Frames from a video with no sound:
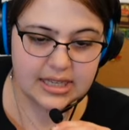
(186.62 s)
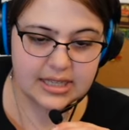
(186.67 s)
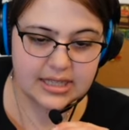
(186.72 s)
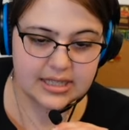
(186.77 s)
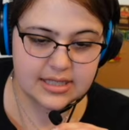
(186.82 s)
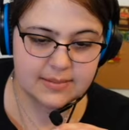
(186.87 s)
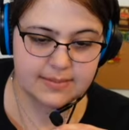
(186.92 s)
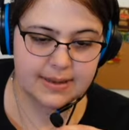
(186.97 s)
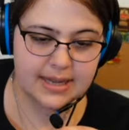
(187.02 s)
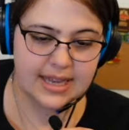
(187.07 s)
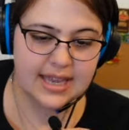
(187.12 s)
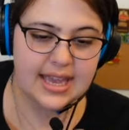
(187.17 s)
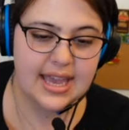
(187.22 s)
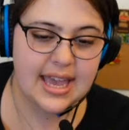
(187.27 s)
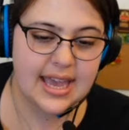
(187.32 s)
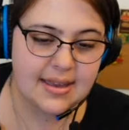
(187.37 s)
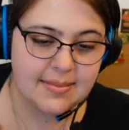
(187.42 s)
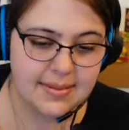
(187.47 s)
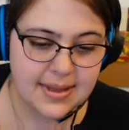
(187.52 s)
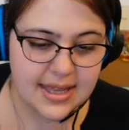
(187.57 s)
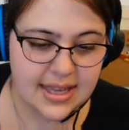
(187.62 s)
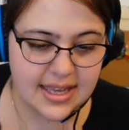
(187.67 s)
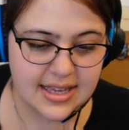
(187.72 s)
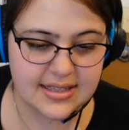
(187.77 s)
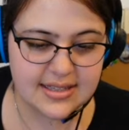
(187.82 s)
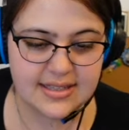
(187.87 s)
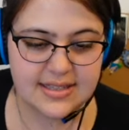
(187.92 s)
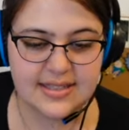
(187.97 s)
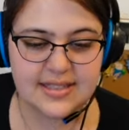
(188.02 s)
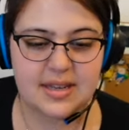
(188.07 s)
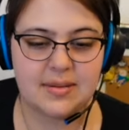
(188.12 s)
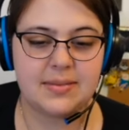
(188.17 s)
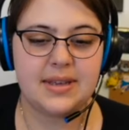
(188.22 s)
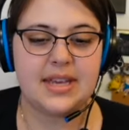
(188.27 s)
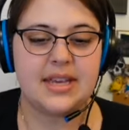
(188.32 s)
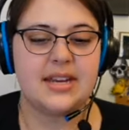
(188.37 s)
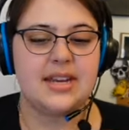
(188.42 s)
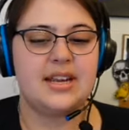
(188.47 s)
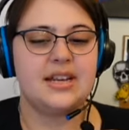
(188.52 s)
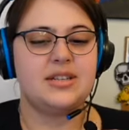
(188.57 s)
It's by
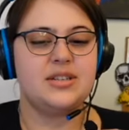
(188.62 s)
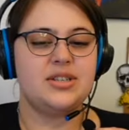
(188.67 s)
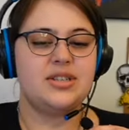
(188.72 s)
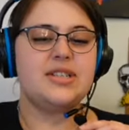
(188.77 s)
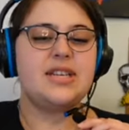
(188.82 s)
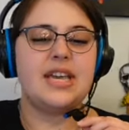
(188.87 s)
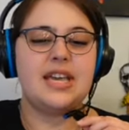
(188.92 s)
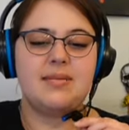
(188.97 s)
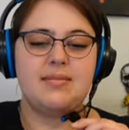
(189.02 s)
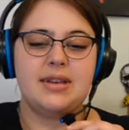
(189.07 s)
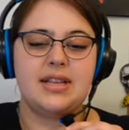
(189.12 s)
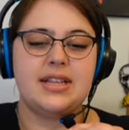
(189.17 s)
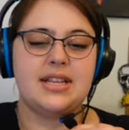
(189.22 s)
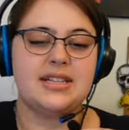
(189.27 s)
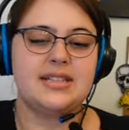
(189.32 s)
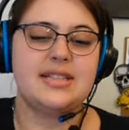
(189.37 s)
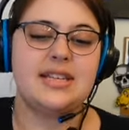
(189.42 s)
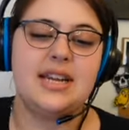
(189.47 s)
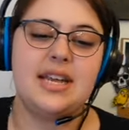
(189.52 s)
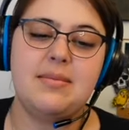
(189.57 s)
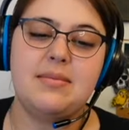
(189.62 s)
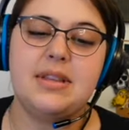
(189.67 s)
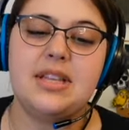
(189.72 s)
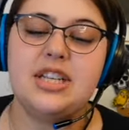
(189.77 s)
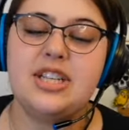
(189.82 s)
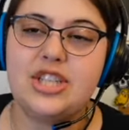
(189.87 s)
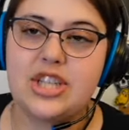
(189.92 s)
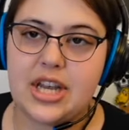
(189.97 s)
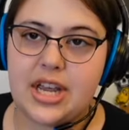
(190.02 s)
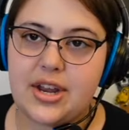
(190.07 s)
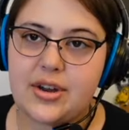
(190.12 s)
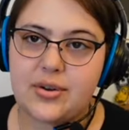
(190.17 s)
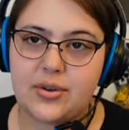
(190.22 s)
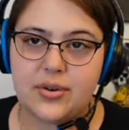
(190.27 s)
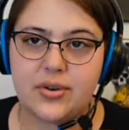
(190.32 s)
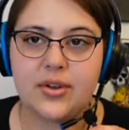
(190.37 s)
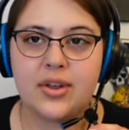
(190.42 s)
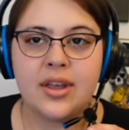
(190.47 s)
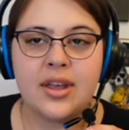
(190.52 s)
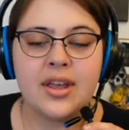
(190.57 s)
ABS-CBN Entertainment. That's the name of the
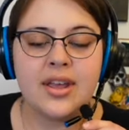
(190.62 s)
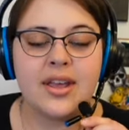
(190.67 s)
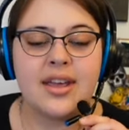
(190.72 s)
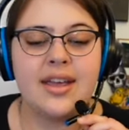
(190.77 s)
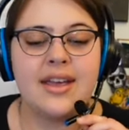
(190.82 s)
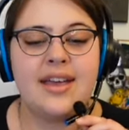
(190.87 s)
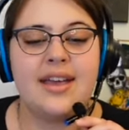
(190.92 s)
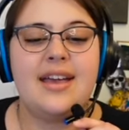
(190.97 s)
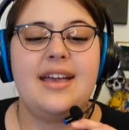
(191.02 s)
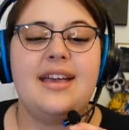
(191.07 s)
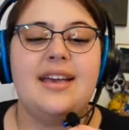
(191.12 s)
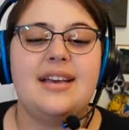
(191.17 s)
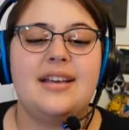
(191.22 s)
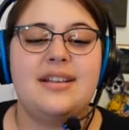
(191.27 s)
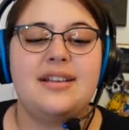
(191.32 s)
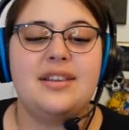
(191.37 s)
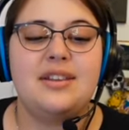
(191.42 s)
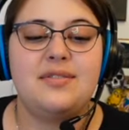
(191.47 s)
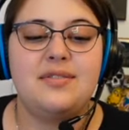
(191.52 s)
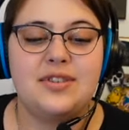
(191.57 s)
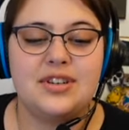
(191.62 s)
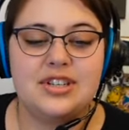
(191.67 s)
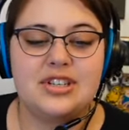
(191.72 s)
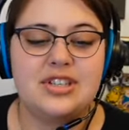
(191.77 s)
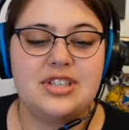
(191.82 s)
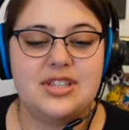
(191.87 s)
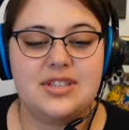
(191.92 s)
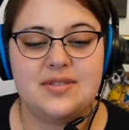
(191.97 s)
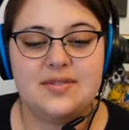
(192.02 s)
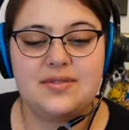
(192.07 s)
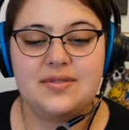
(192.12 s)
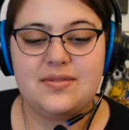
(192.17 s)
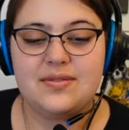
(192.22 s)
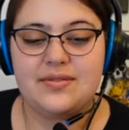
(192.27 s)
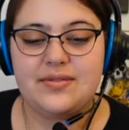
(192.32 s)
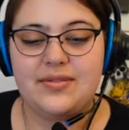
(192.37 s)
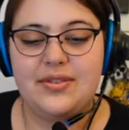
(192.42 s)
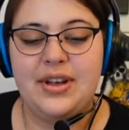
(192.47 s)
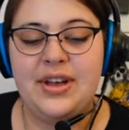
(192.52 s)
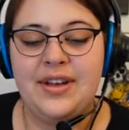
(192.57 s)
channel. And the first
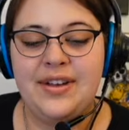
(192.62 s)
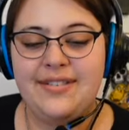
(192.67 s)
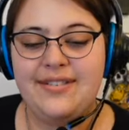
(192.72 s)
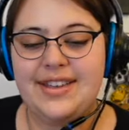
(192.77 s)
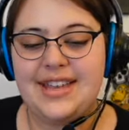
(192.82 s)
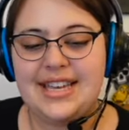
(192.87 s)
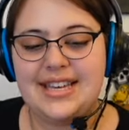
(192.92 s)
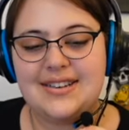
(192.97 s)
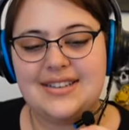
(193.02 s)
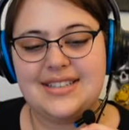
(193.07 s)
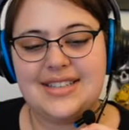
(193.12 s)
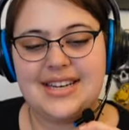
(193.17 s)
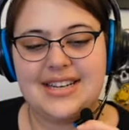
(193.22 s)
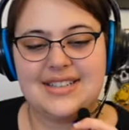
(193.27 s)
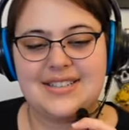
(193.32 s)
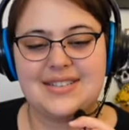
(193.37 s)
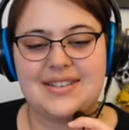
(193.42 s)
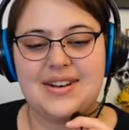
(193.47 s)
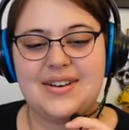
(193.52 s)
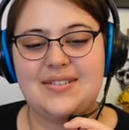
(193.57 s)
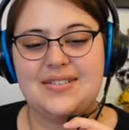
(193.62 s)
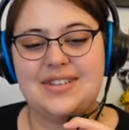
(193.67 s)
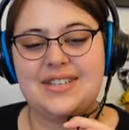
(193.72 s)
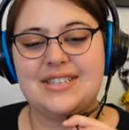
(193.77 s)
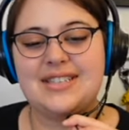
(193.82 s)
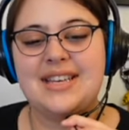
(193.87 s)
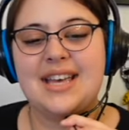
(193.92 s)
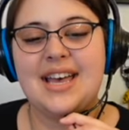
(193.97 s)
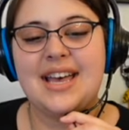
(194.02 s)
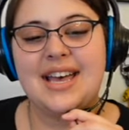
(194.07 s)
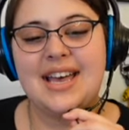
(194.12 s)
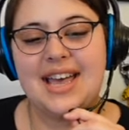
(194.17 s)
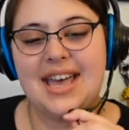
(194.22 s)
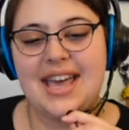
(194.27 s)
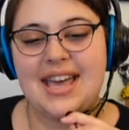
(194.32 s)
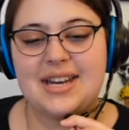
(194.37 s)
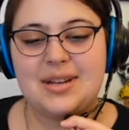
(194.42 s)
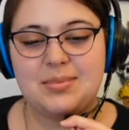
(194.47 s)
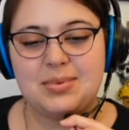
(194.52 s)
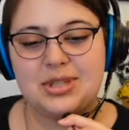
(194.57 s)
video that I saw was
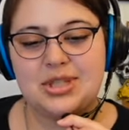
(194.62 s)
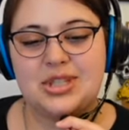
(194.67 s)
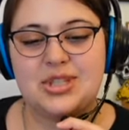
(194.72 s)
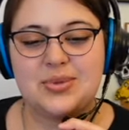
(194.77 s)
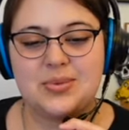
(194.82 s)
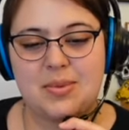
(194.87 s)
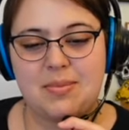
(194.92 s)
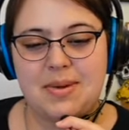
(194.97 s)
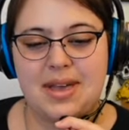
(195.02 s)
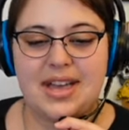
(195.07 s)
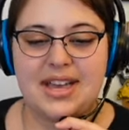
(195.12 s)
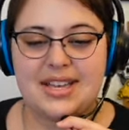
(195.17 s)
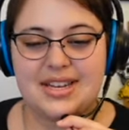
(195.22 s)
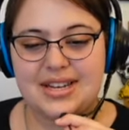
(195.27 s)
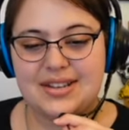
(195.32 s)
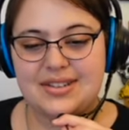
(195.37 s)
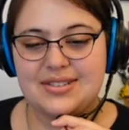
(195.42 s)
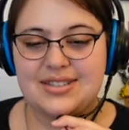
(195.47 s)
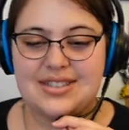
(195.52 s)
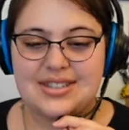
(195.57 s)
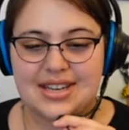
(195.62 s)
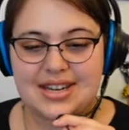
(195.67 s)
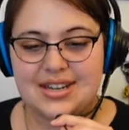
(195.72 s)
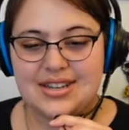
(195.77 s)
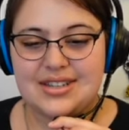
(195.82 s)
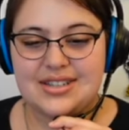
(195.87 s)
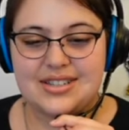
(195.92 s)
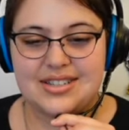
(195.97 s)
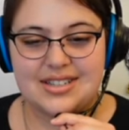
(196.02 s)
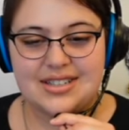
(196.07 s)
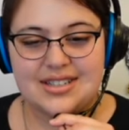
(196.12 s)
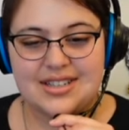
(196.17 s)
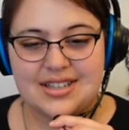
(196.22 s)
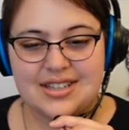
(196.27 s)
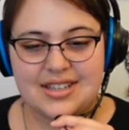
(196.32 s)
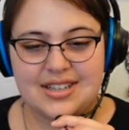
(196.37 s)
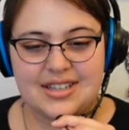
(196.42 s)
Hannah pushes Rebecca downstairs.